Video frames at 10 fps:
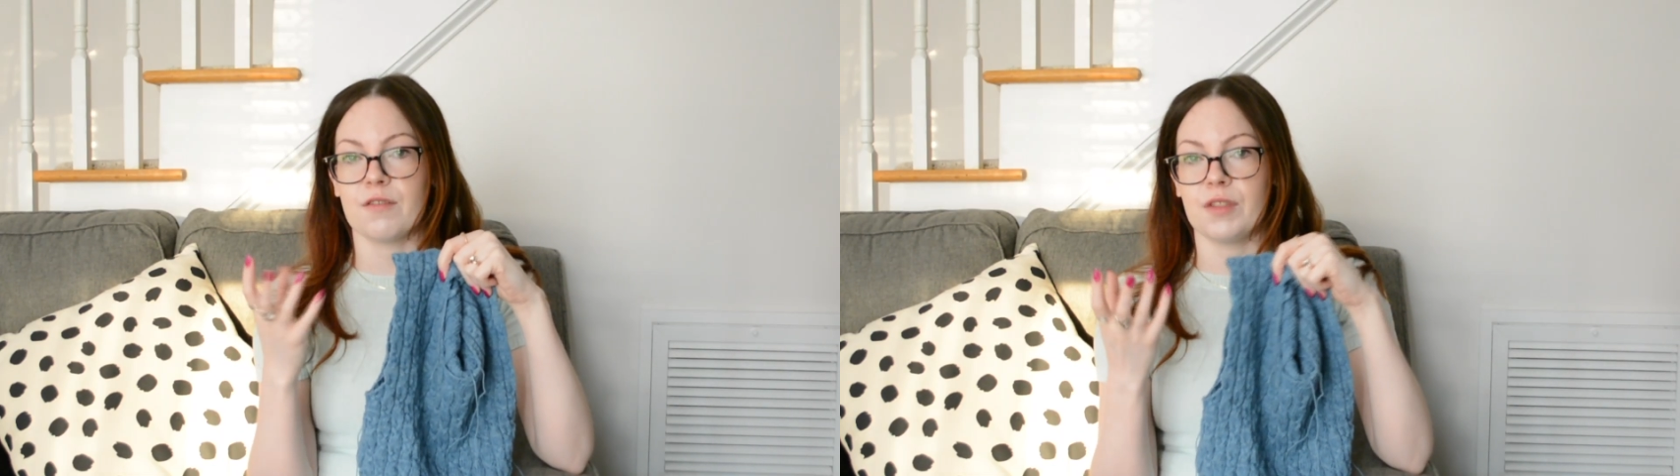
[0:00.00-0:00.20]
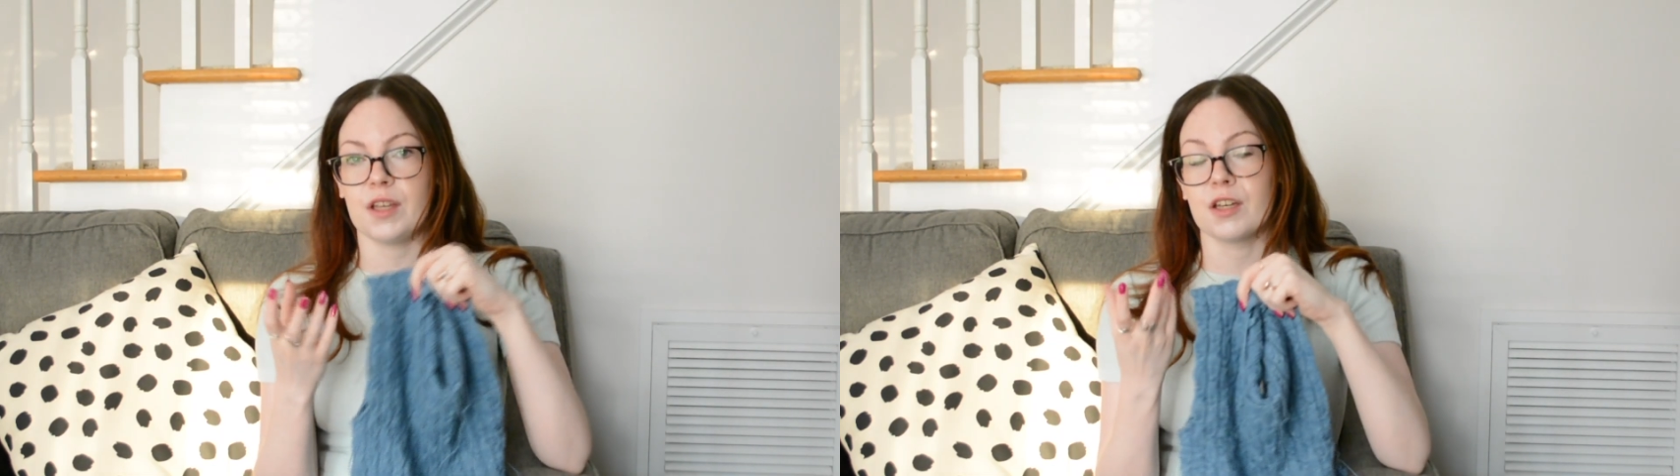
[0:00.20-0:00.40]

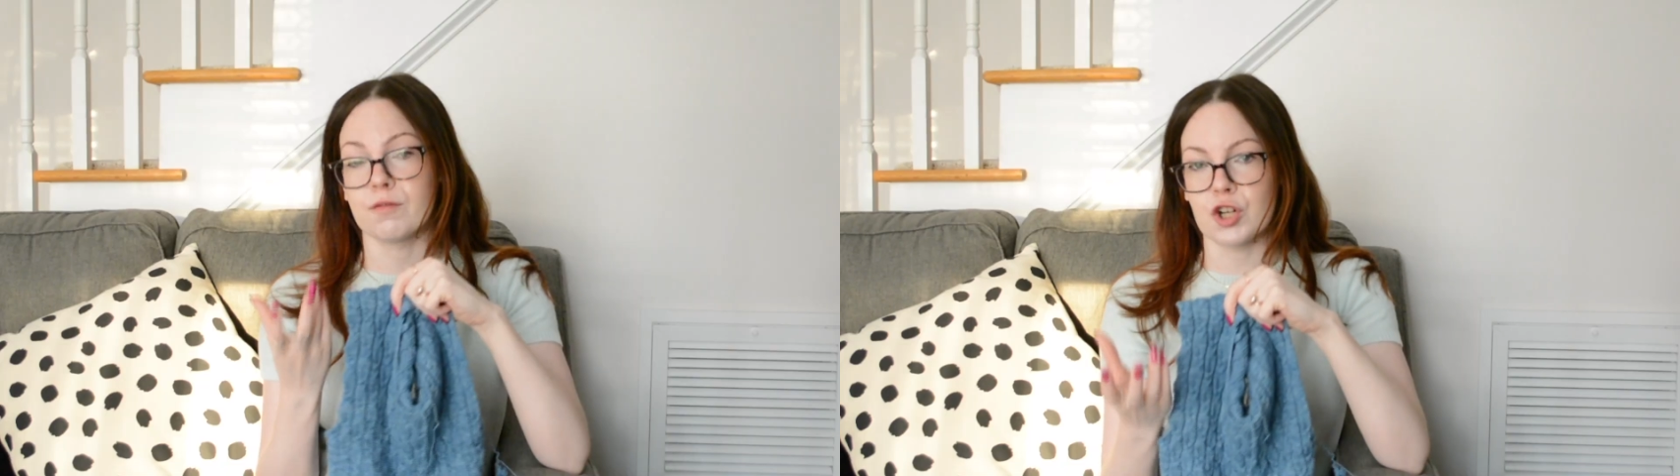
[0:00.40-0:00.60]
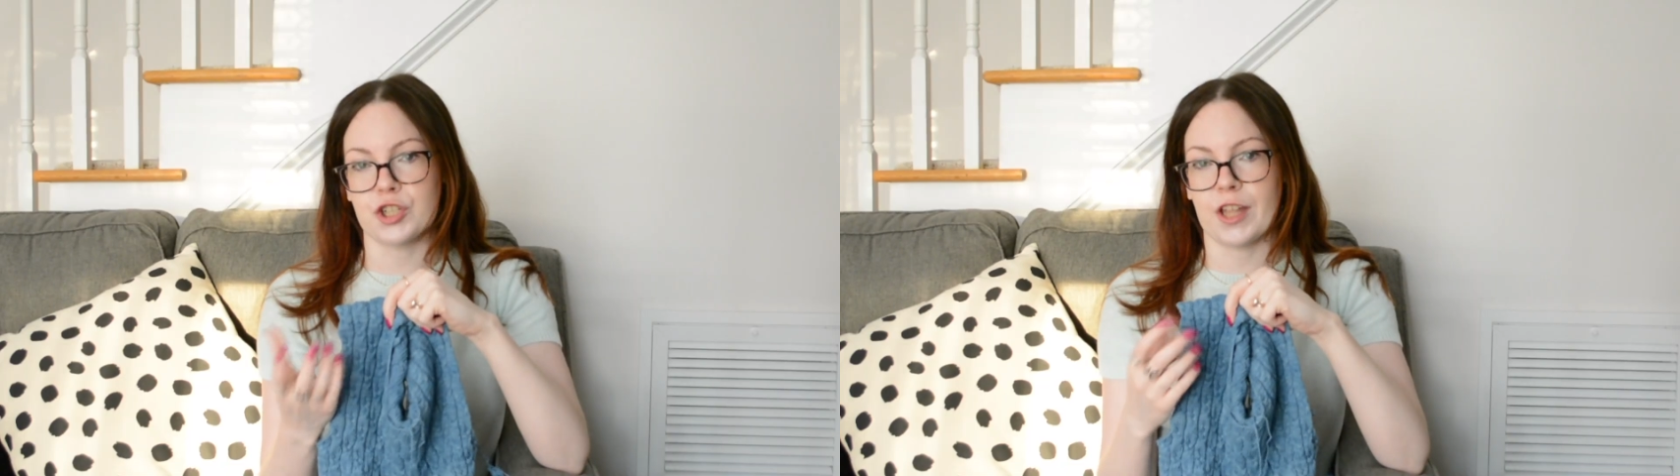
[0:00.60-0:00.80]
of the
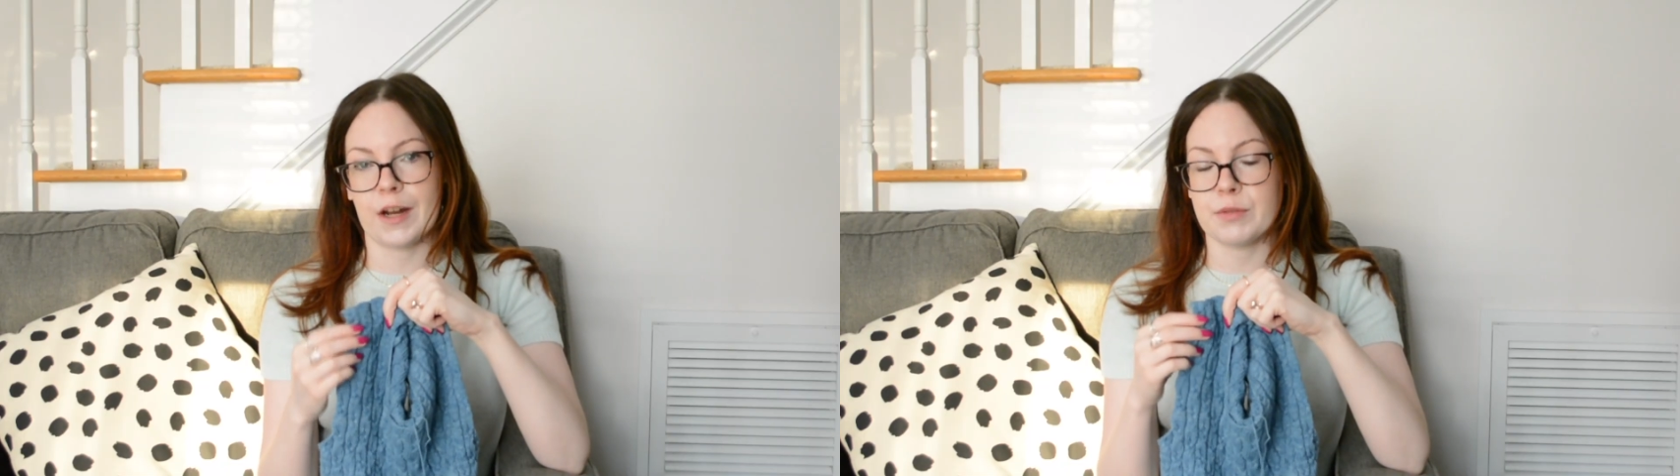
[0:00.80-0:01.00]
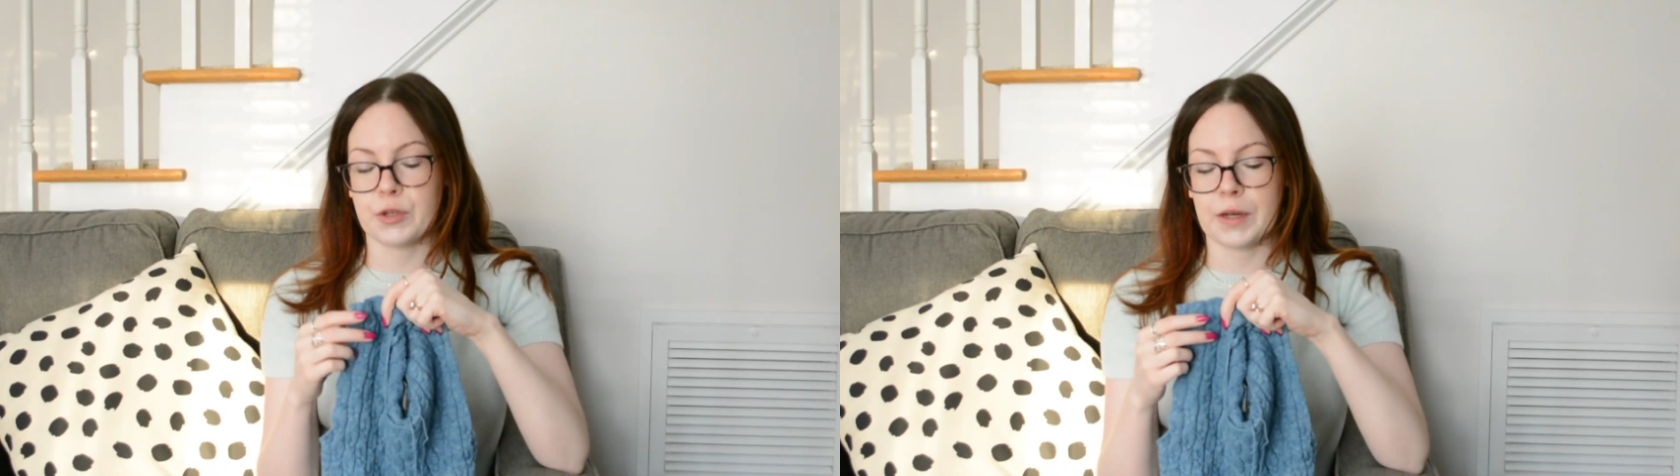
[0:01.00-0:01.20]
conversion that
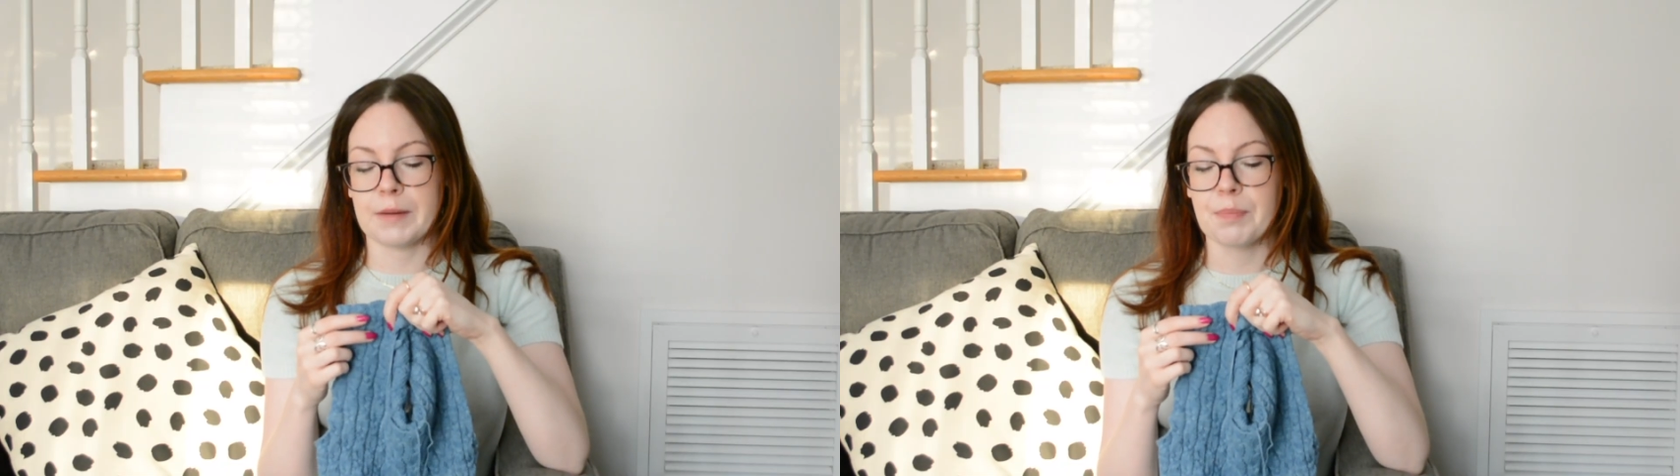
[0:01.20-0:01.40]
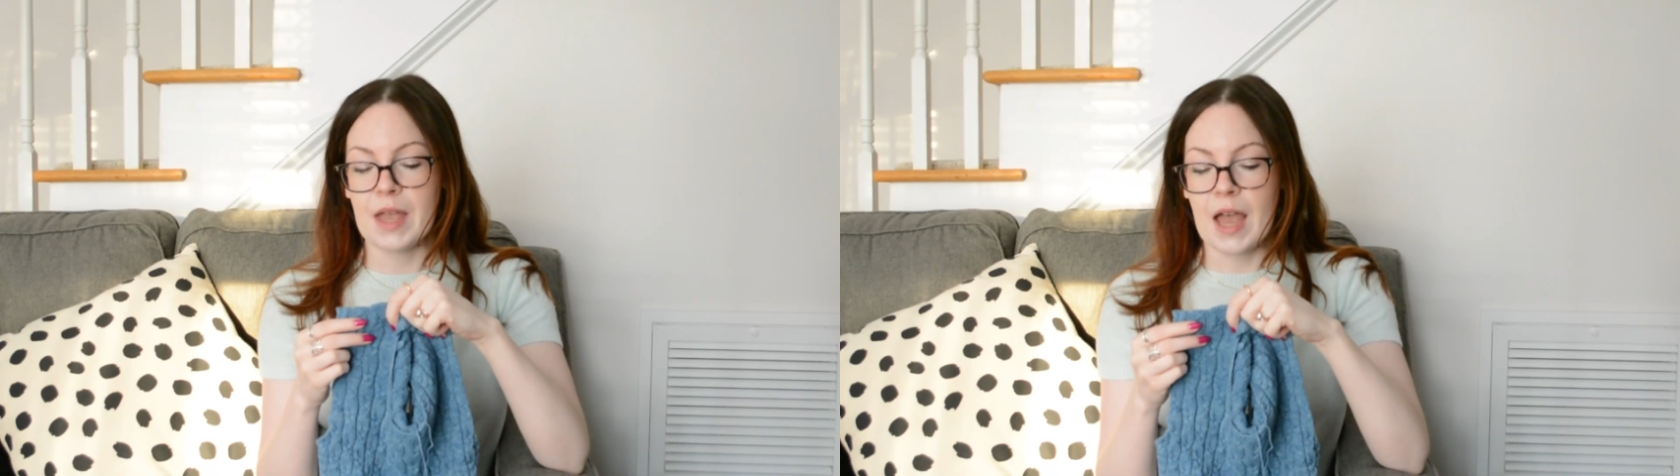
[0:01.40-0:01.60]
I'm doing.